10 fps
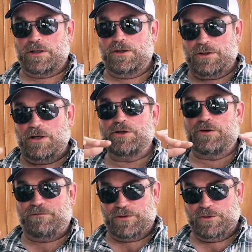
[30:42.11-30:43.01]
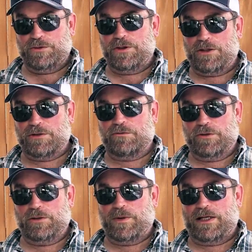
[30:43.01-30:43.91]
under your food, under the
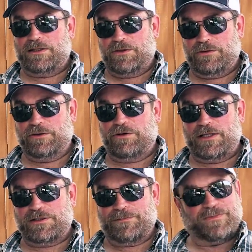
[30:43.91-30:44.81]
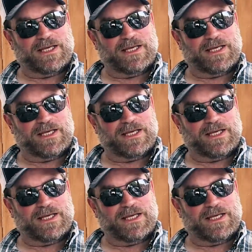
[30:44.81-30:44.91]
grill grates.